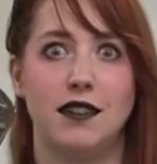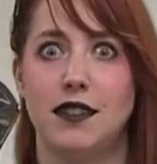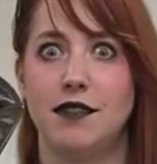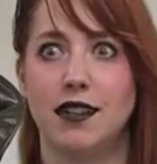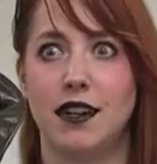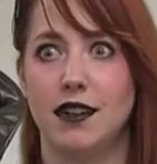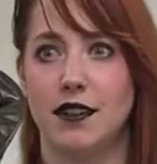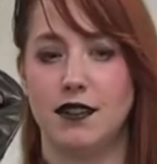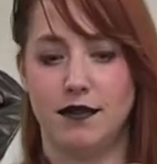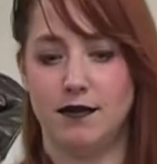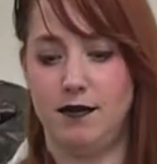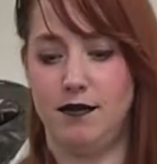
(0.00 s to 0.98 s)
it in a different
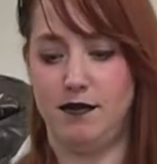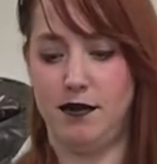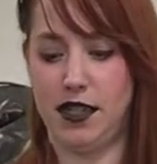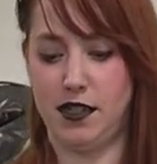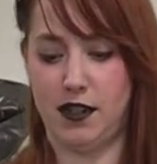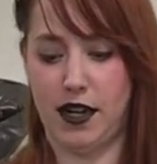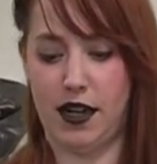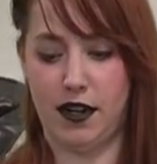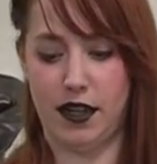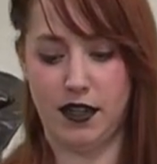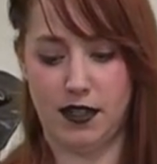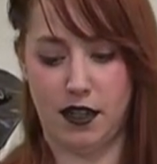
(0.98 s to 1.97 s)
color. I'm not your dad,
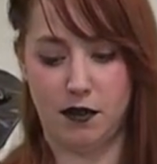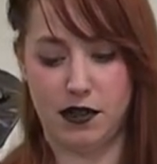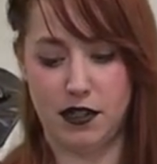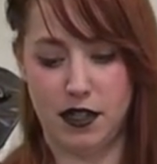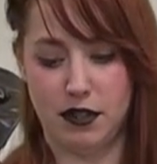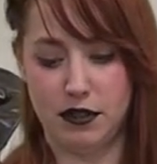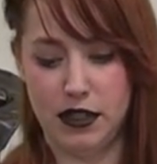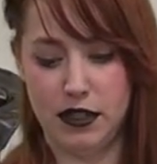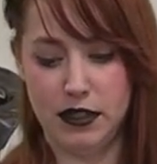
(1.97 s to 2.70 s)
I can't tell you what to do.